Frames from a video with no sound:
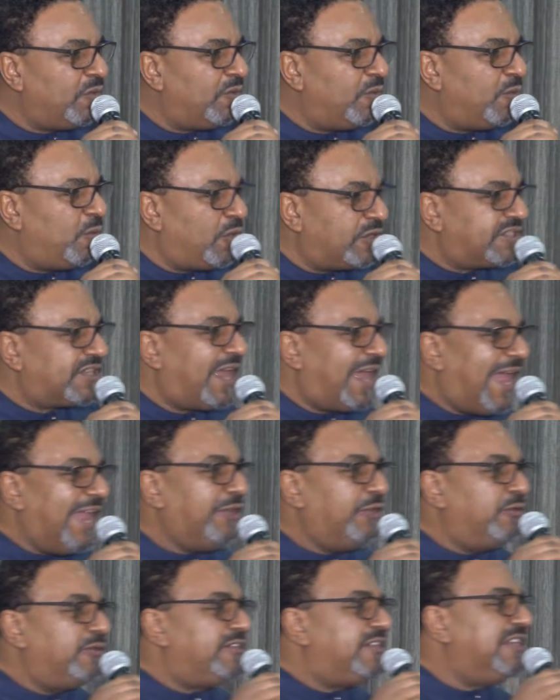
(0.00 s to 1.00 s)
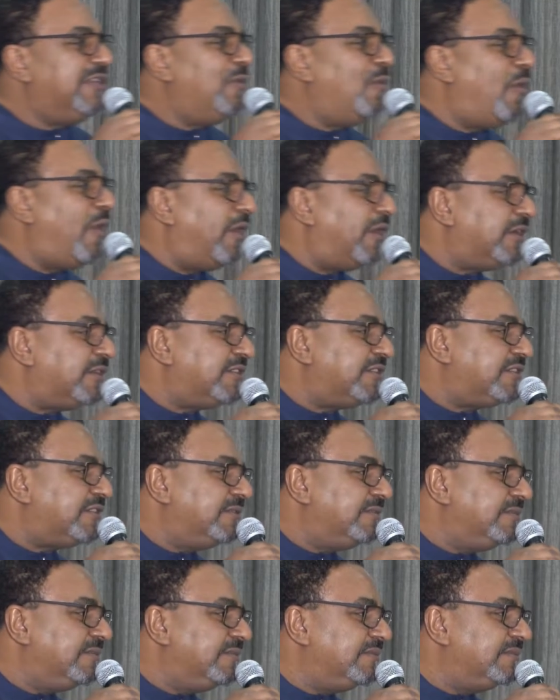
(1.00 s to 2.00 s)
what IoT
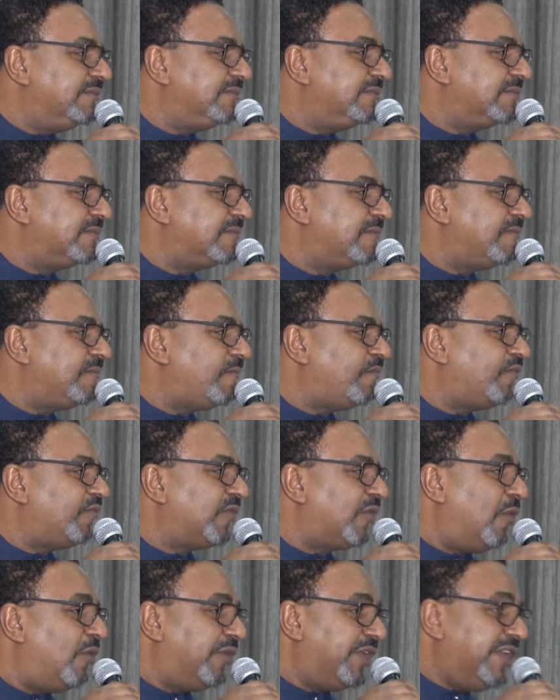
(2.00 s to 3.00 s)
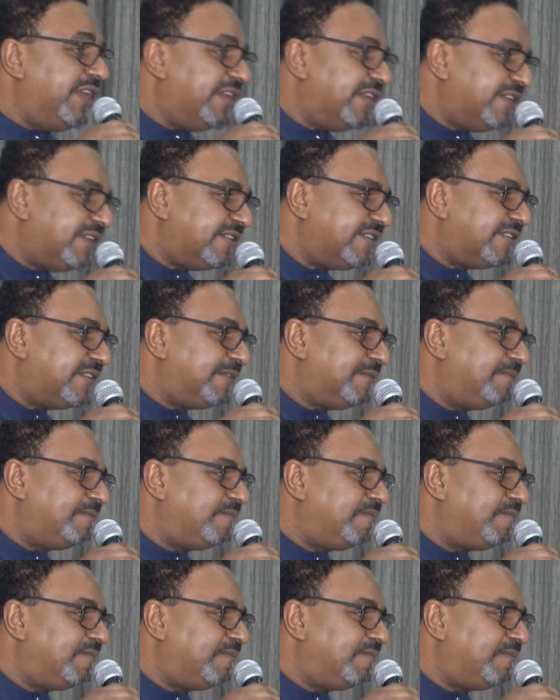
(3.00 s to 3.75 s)
was or is.